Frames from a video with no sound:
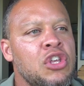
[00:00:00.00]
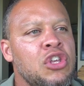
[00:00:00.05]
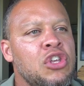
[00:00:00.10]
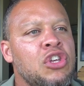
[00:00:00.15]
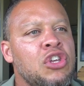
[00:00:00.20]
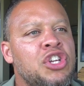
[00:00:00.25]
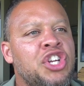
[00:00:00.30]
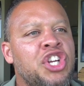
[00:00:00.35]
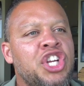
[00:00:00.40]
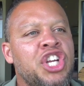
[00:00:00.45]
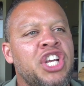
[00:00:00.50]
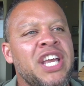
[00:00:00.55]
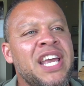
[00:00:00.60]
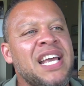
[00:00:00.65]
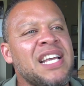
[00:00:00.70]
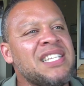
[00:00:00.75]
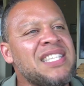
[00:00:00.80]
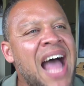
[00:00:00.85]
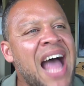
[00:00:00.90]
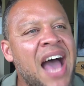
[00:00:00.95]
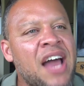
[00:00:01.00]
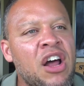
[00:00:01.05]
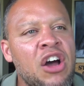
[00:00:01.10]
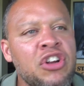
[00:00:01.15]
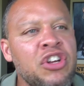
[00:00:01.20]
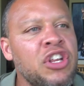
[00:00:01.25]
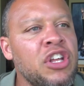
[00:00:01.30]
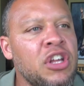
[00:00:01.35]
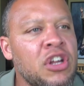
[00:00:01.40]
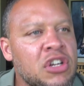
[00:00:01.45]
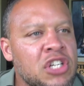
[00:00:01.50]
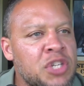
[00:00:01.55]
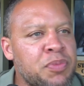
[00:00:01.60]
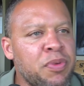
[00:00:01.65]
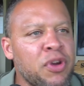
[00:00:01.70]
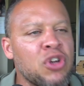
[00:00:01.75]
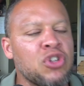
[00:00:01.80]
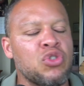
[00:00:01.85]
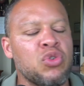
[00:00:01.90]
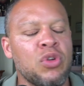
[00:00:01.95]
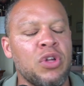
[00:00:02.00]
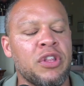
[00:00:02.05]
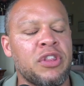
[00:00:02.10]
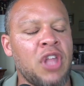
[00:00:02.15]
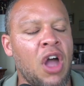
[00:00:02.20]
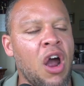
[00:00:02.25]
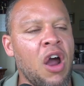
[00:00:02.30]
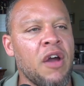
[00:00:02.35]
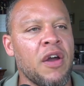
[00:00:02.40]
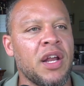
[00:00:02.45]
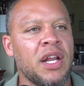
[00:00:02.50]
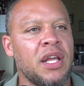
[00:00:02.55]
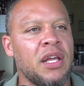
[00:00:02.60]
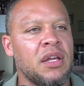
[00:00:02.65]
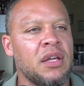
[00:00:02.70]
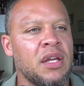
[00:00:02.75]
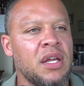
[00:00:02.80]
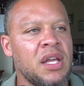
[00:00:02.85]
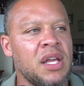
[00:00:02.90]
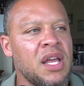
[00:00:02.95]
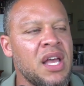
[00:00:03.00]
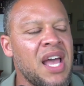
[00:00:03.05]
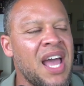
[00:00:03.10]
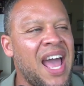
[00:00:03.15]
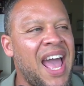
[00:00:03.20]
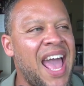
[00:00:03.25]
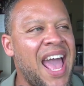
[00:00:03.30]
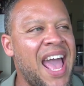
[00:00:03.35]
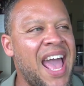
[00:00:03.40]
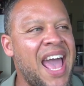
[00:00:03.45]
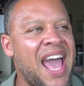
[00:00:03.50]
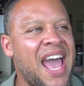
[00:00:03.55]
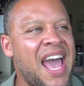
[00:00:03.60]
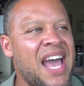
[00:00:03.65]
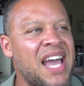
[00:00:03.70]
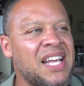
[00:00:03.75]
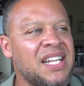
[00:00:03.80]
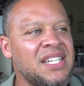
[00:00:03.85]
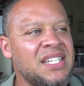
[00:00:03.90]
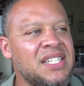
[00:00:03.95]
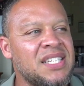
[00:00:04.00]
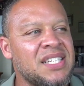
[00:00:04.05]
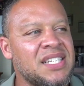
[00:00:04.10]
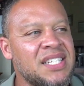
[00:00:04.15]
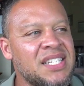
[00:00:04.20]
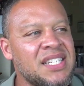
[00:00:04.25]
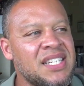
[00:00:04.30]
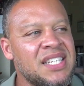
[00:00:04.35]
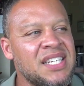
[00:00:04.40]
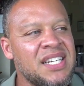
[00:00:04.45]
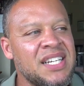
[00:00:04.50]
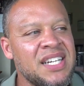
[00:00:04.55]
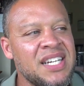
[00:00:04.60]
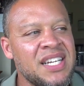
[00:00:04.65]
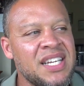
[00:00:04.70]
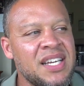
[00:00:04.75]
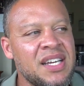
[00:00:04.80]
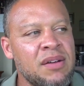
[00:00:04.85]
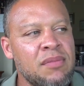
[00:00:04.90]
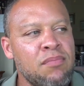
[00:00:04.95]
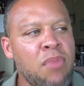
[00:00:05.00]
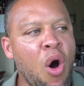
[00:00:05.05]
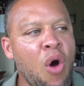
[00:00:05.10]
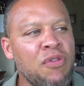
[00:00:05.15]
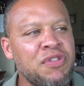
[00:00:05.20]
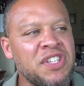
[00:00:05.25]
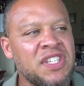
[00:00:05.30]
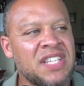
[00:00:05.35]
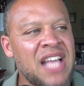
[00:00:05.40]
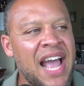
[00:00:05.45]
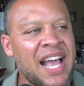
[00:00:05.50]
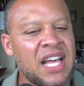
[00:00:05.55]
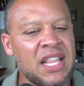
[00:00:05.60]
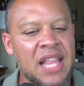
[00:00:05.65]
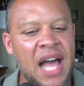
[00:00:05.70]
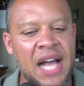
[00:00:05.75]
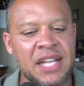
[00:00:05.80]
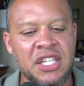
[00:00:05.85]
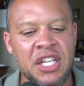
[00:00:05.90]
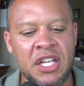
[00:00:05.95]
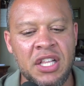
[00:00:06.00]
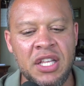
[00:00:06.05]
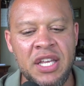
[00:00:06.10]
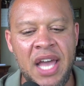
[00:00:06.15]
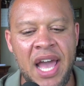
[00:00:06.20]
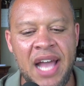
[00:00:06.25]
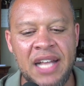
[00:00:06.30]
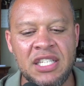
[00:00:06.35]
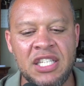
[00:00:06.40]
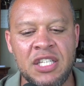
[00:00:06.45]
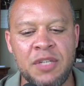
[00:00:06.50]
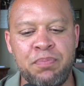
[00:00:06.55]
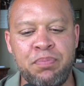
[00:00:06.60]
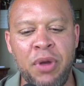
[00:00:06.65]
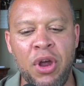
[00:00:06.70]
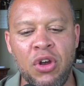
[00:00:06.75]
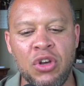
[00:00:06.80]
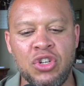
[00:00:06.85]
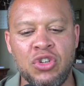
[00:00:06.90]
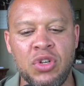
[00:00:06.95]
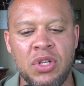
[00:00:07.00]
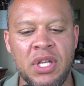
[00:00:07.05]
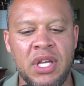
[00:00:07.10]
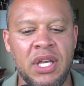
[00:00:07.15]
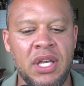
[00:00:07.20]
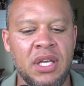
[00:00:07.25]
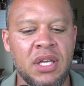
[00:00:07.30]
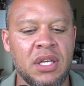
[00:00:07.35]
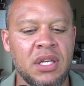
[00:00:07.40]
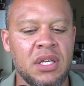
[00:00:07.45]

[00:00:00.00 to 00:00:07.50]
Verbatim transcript: She's not under your spiritual authority. And both psychologically and spiritually,